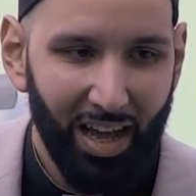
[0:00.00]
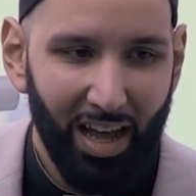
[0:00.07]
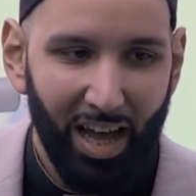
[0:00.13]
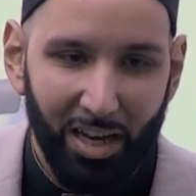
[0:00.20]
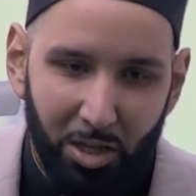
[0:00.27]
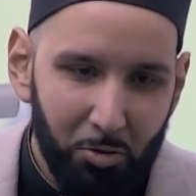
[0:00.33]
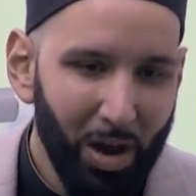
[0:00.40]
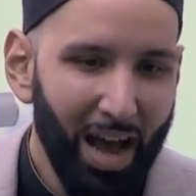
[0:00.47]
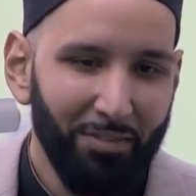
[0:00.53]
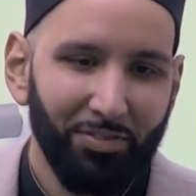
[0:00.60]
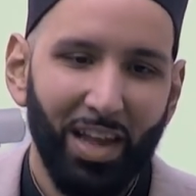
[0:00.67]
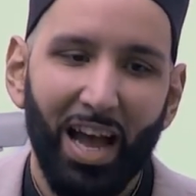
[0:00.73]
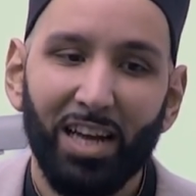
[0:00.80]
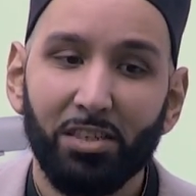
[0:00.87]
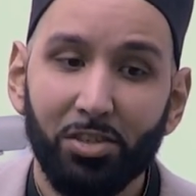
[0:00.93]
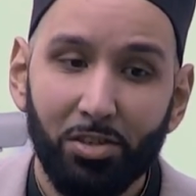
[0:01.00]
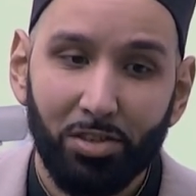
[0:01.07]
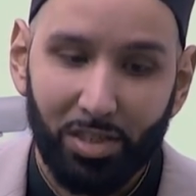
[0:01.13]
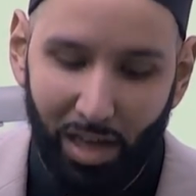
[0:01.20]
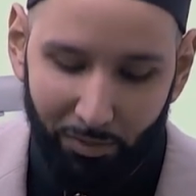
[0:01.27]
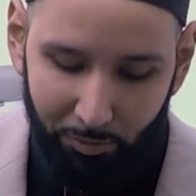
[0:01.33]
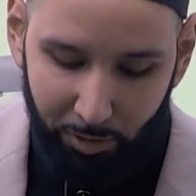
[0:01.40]
And you have to ask
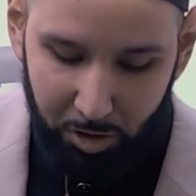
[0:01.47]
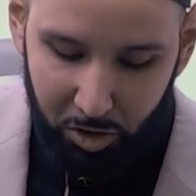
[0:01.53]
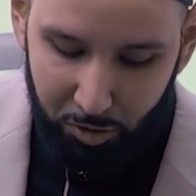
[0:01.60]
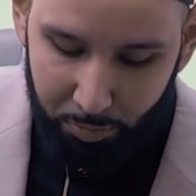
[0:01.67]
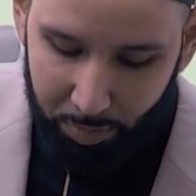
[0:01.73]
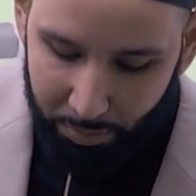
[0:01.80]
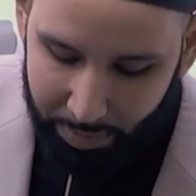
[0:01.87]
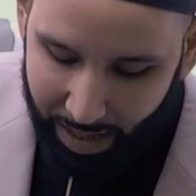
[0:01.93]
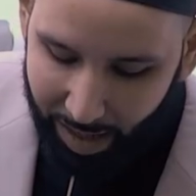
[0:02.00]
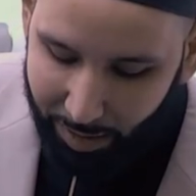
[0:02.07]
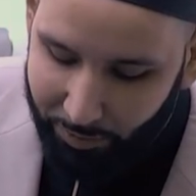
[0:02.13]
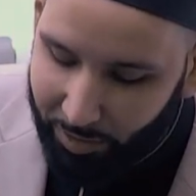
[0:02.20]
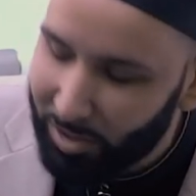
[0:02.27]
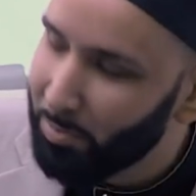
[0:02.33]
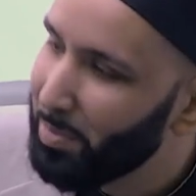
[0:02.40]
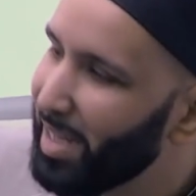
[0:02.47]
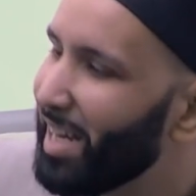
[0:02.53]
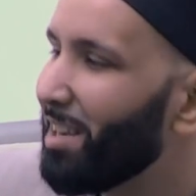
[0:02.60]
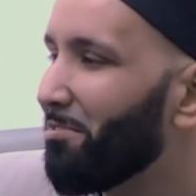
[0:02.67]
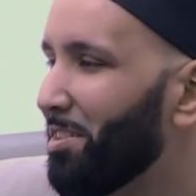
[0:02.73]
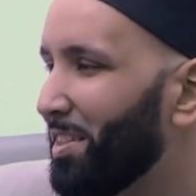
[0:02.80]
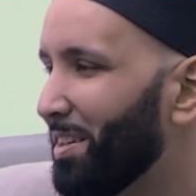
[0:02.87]
yourself what you've prepared for your
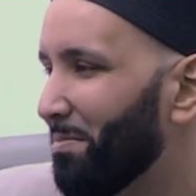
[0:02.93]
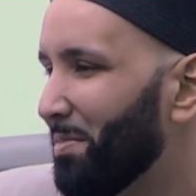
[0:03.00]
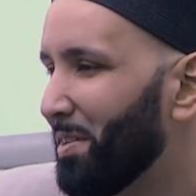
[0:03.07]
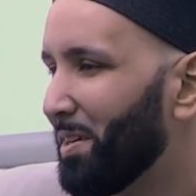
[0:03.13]
meeting with Him.